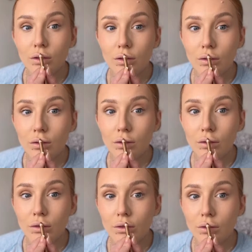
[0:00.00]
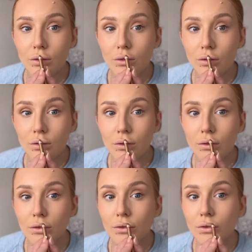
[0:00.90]
And I just want to pop
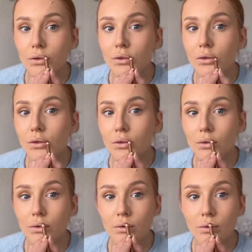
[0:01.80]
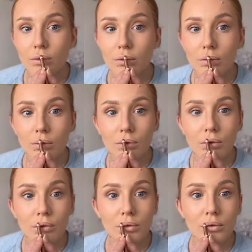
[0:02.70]
this around the outline of your
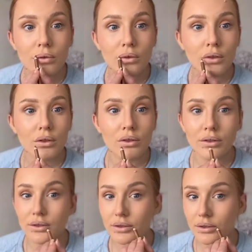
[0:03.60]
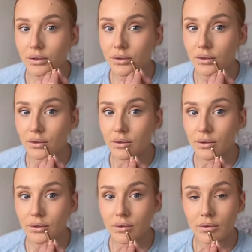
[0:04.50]
lips and then bring it in a
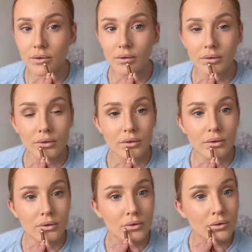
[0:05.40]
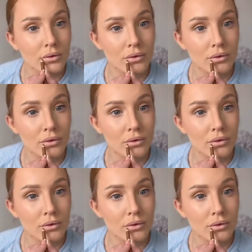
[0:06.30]
tiny bit,